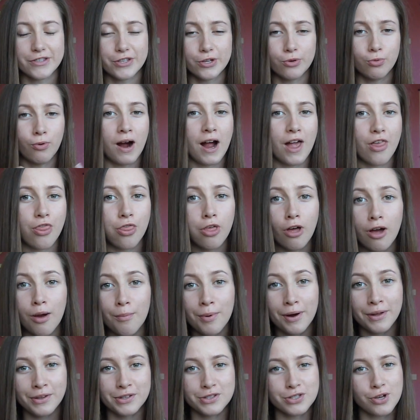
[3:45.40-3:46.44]
to what I thought
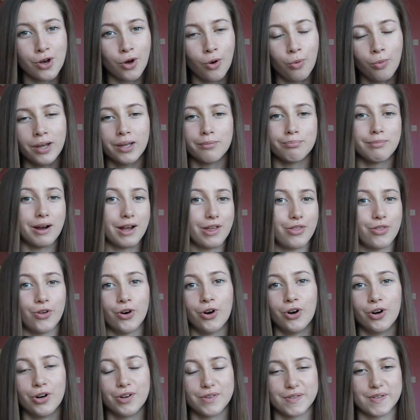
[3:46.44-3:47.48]
about this whole week, my
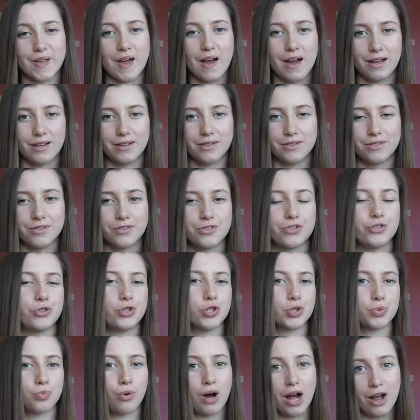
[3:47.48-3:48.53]
thoughts, and
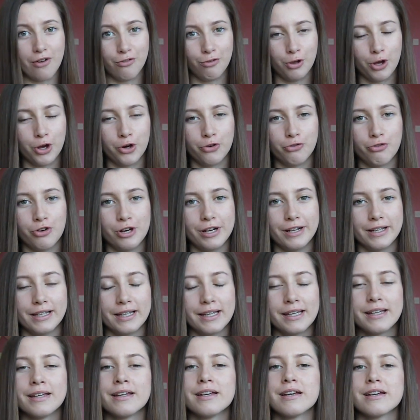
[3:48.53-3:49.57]
just what I've learnt
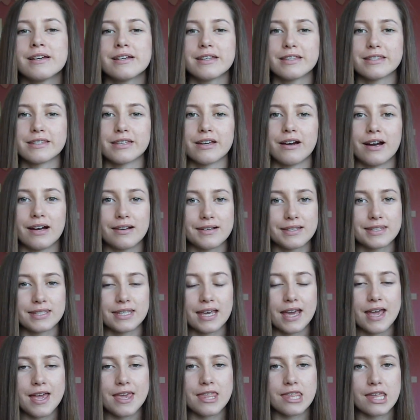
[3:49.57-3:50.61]
really. So I would
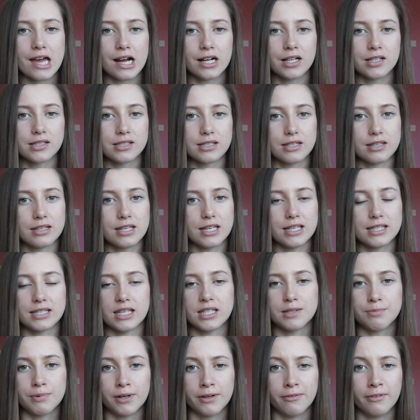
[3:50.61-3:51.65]
say that this
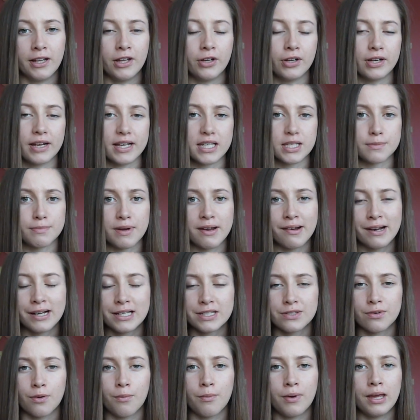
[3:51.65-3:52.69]
has been a really good
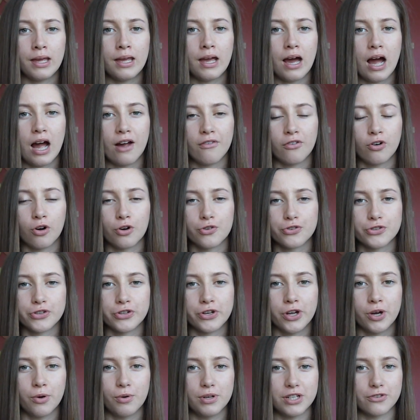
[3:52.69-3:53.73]
experience for me. I've got to
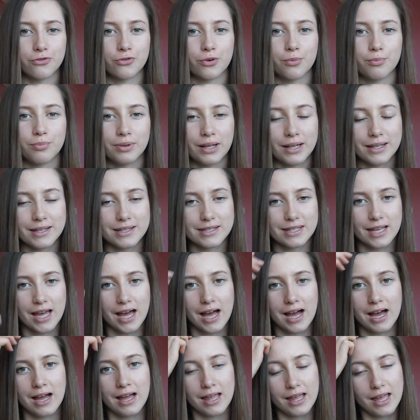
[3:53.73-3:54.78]
know what different plants
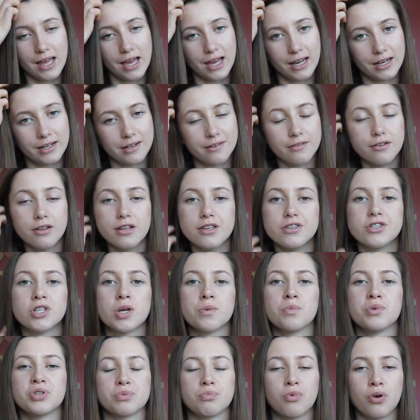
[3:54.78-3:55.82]
are, and it's so
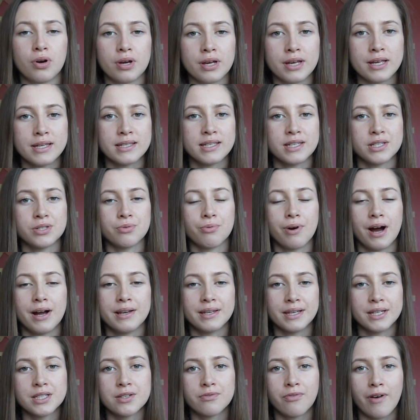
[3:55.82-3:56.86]
much more easy to
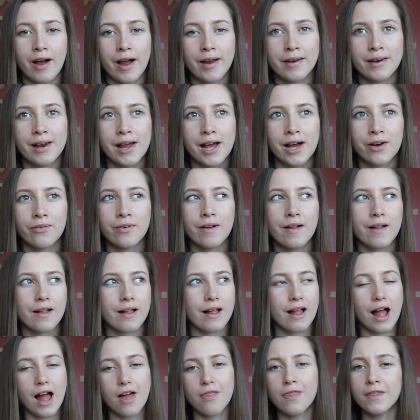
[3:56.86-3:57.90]
identify now.
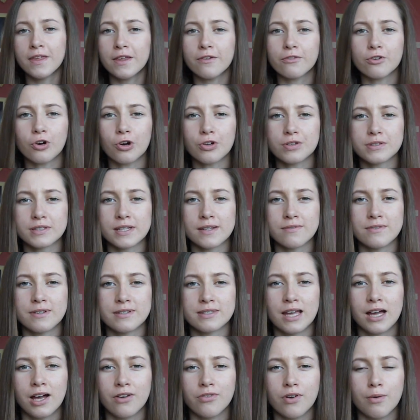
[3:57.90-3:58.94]
I think you've got to give
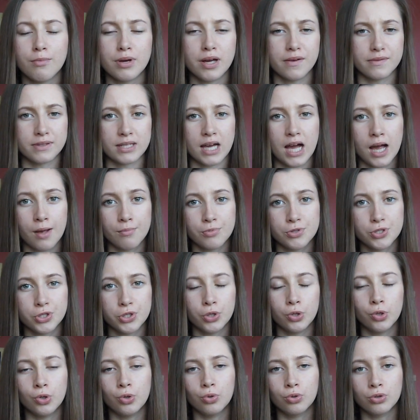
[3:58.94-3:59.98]
yourself a bit of time
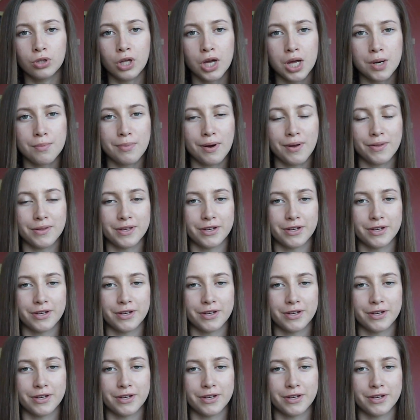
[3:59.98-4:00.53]
to learn about the